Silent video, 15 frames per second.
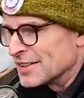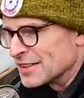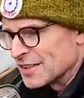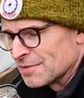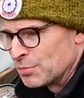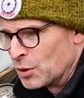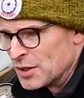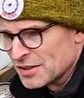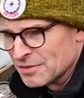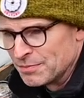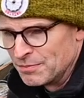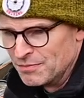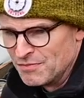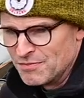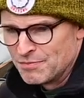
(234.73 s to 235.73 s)
it just points a
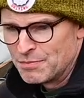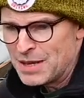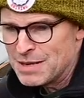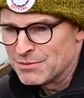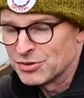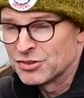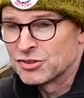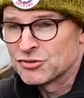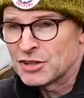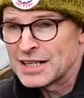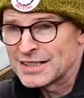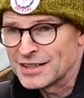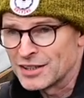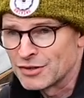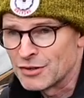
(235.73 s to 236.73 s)
beam
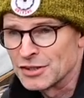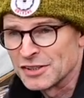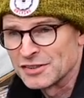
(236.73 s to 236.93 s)
straight down the road.